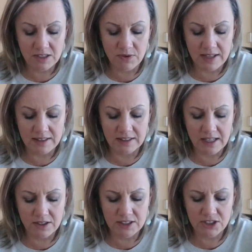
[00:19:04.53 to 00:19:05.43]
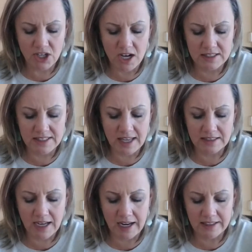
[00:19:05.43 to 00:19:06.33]
he read the letter, his jaw set
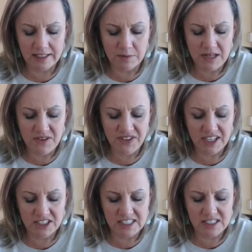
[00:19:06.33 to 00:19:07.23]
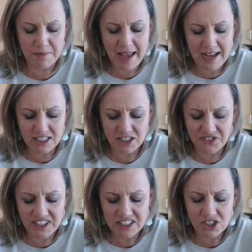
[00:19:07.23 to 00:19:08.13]
tightly, and when he finished, he smashed his
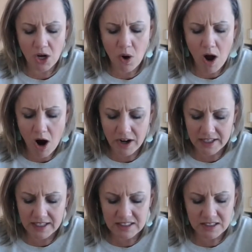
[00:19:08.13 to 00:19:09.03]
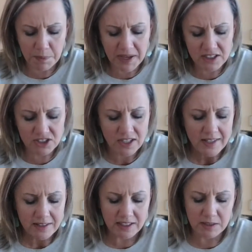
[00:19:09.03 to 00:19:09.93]
fist so hard against the bench
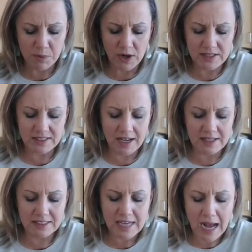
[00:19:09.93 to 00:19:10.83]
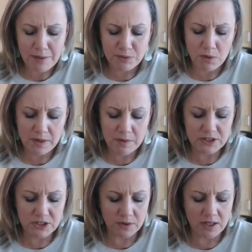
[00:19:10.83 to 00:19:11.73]
that the boys and I stopped what we were
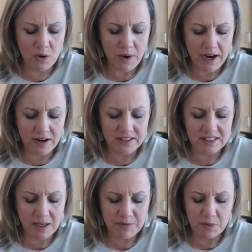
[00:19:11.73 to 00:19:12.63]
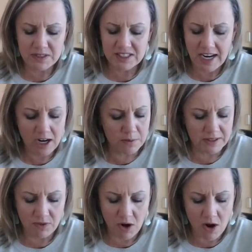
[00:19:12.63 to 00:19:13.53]
doing, aware that something was
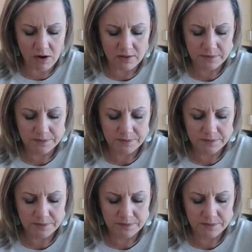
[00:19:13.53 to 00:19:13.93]
terribly wrong.